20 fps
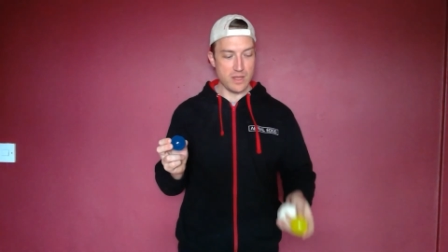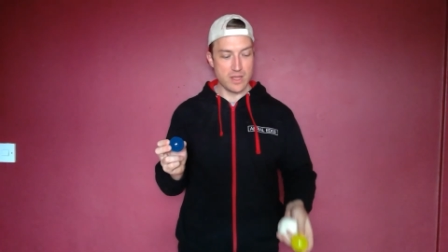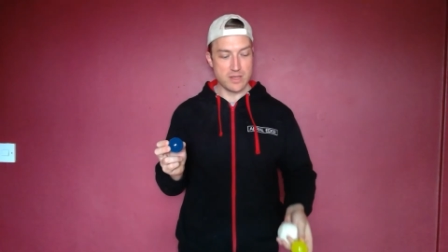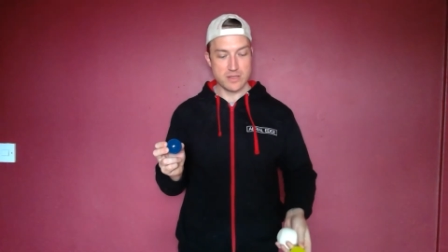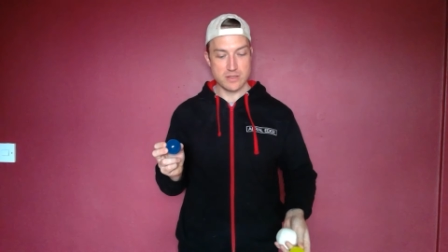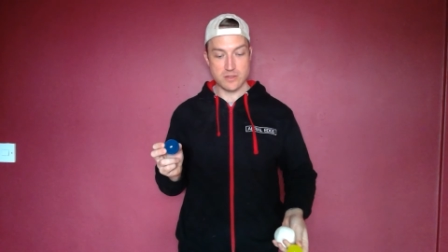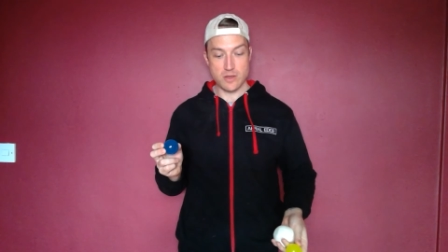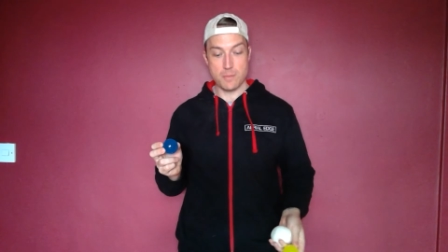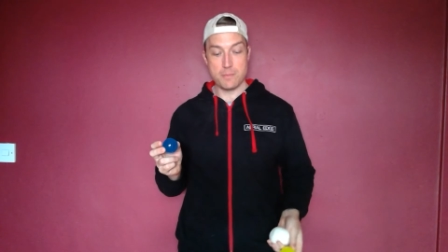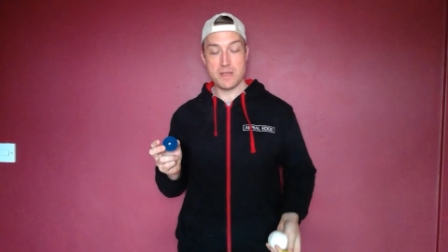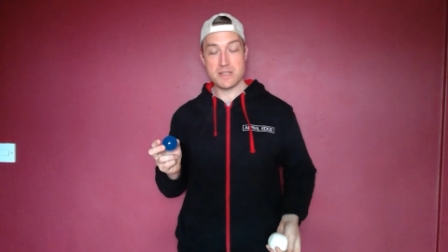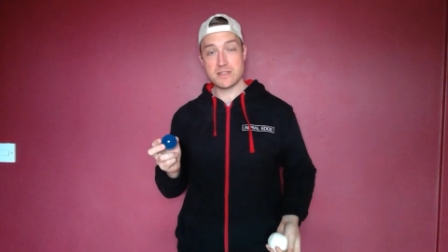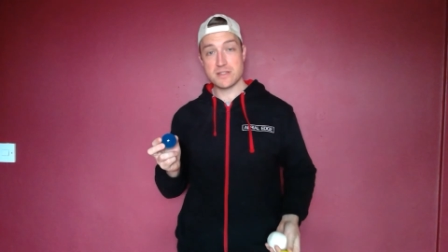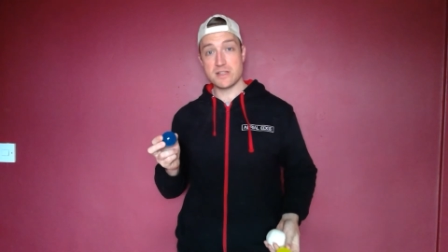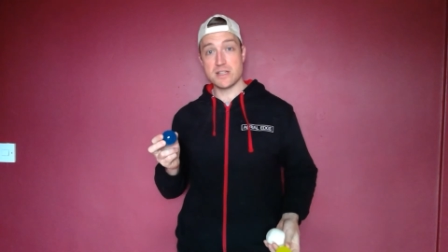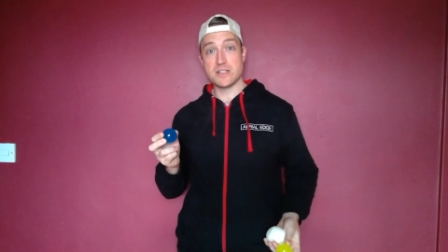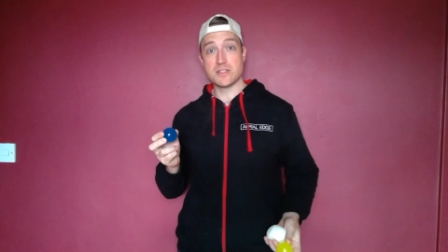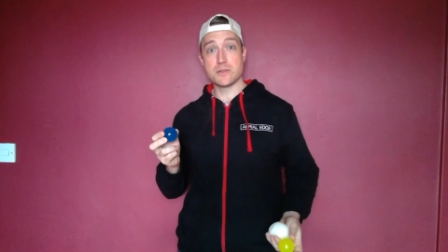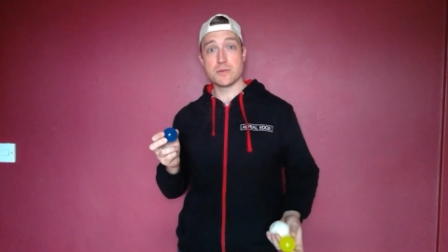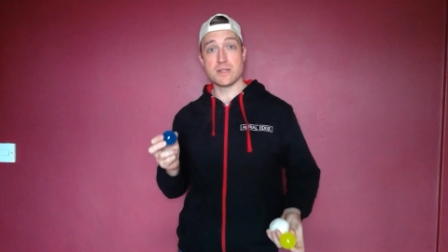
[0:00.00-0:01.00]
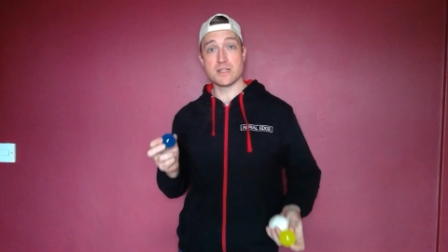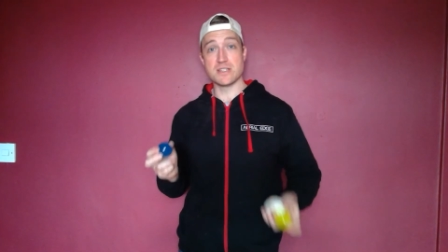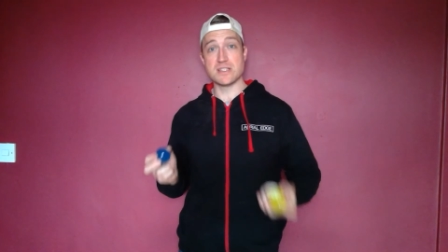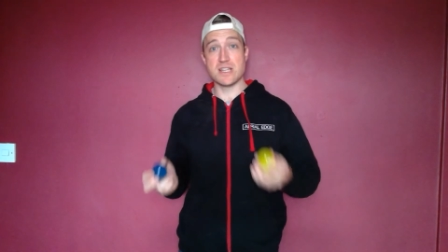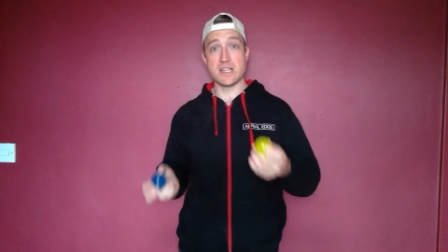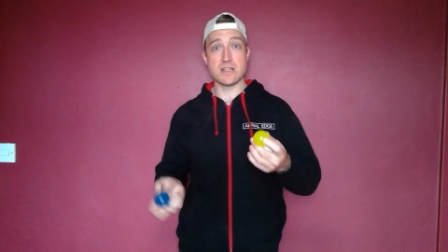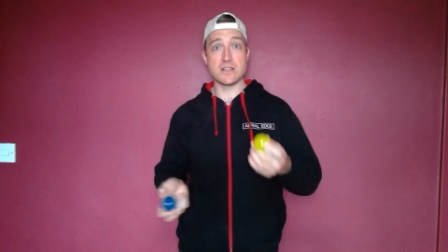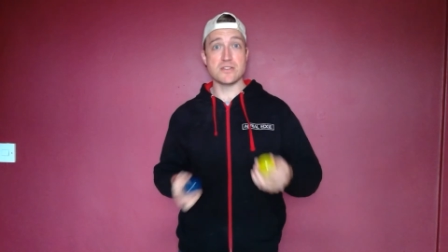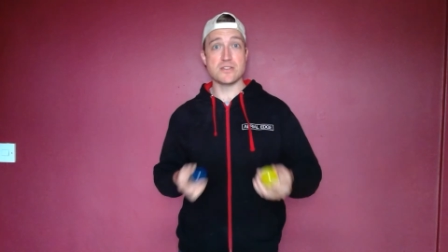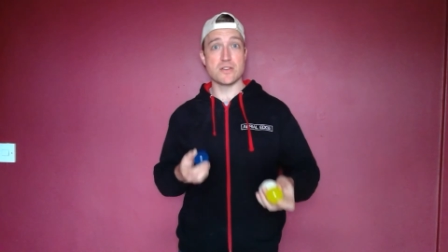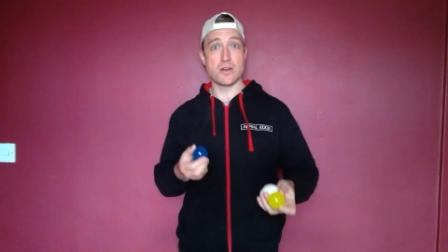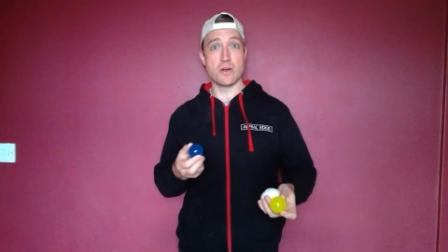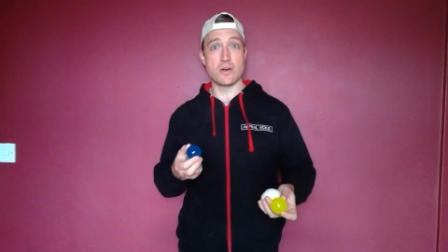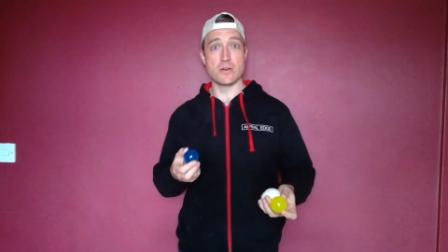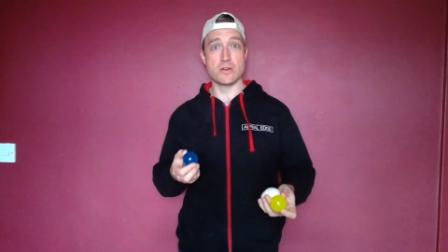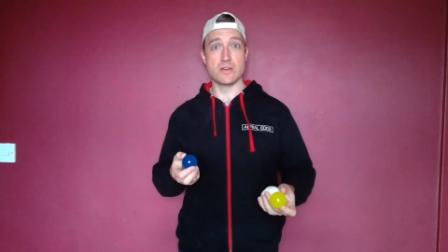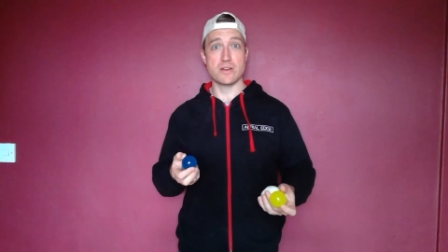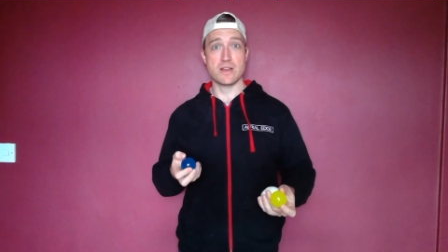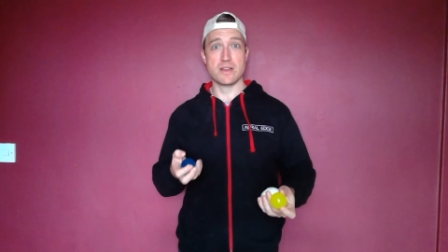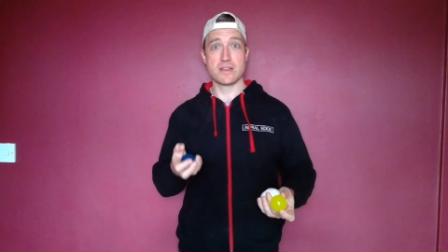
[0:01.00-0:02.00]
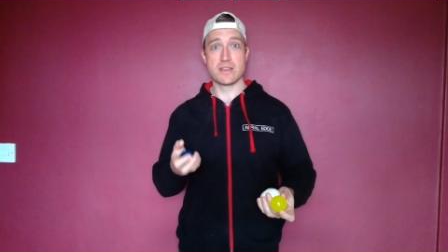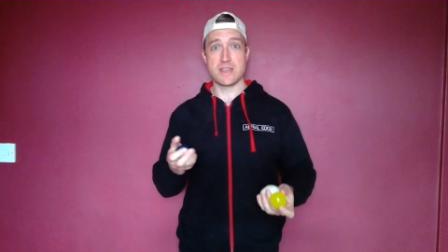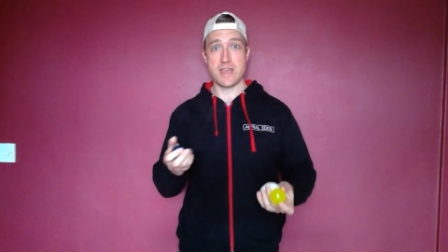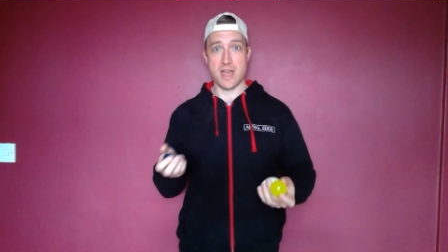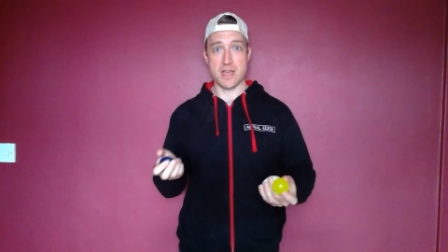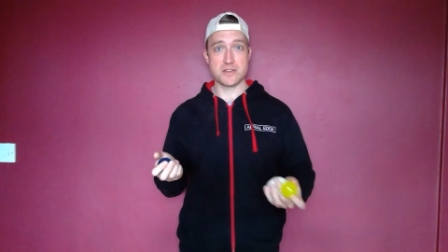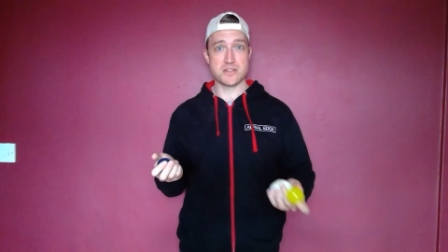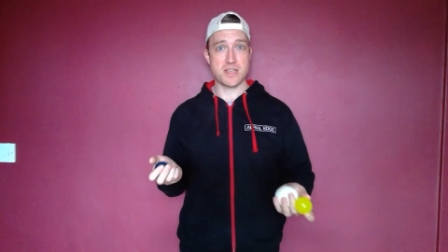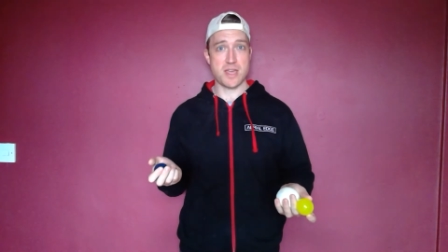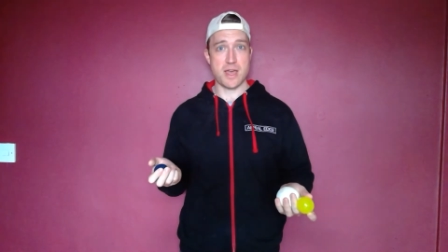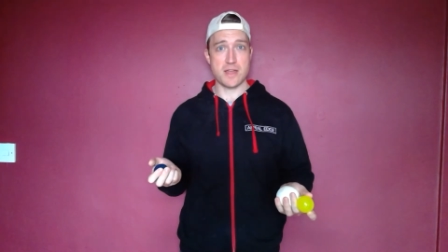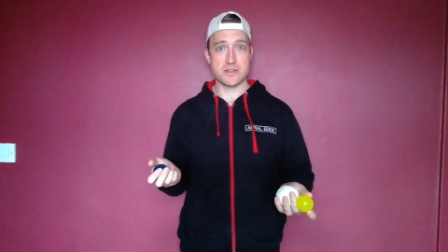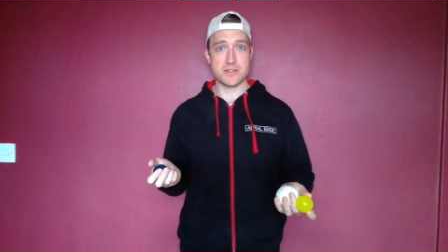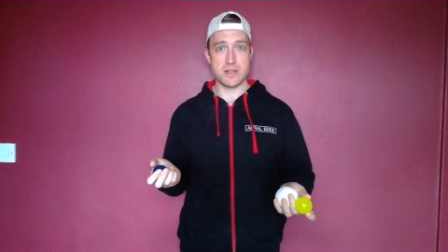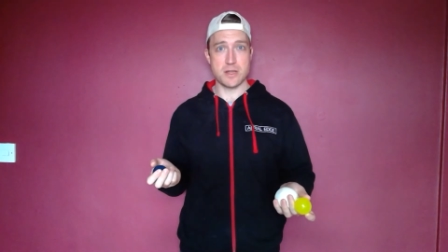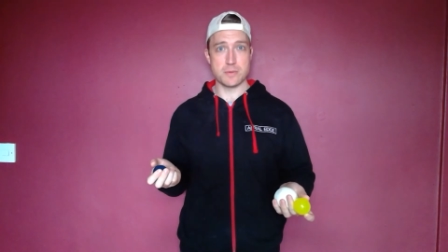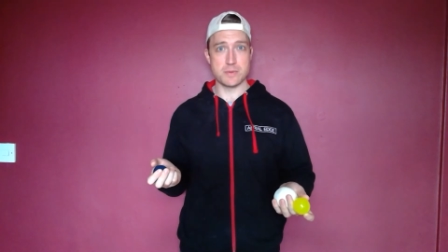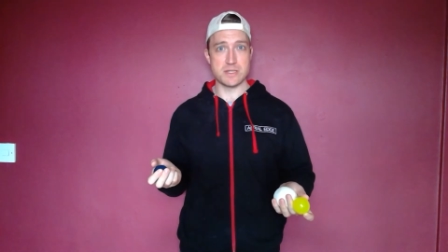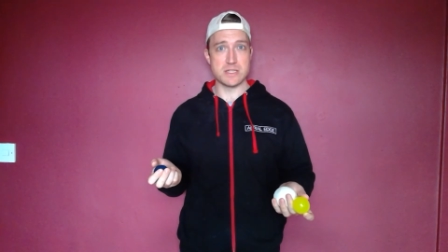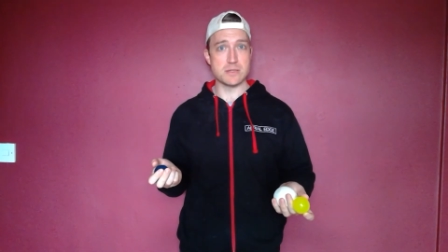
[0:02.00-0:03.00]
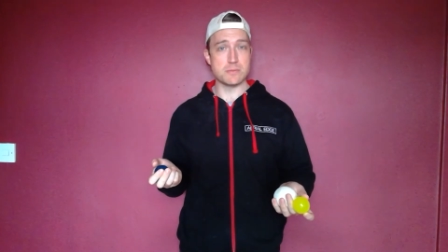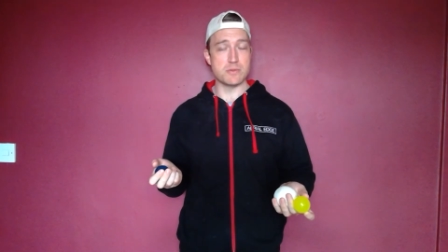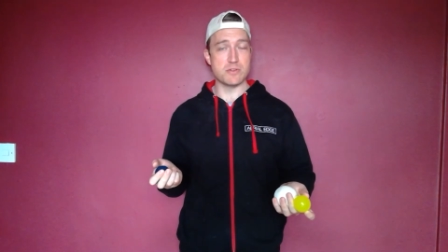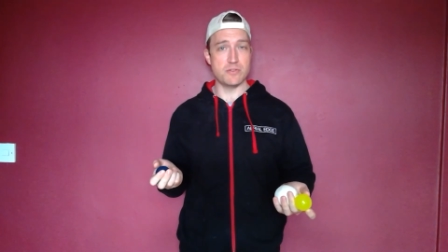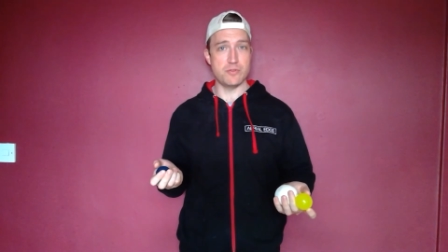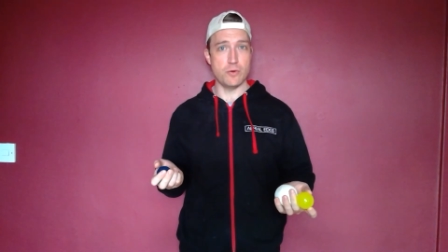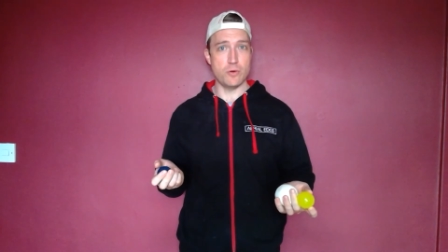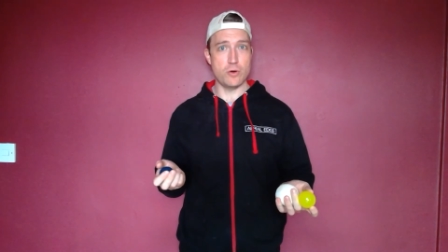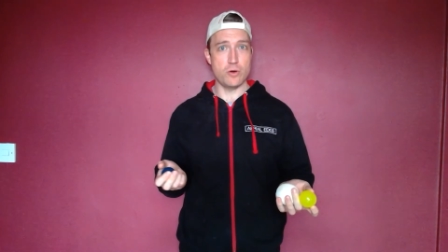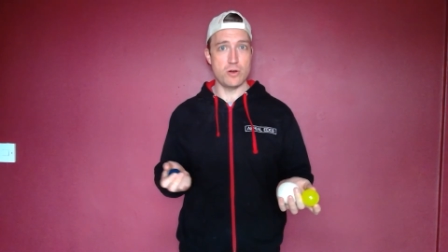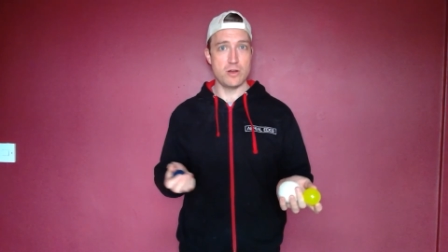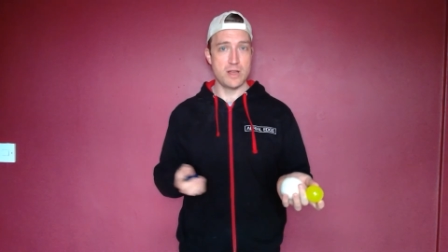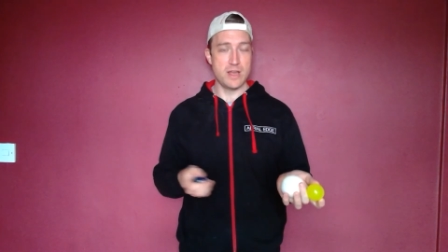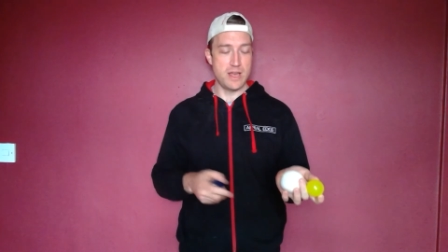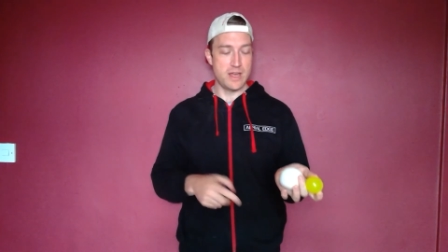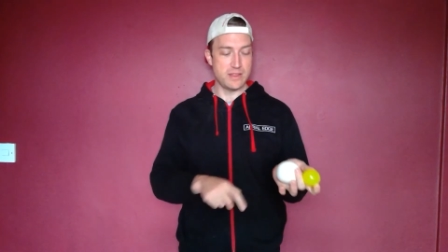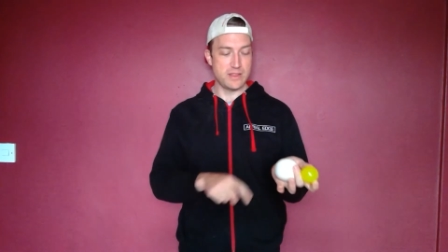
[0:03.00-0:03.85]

So I'm basically doing ding dong, catch, catch like we did before.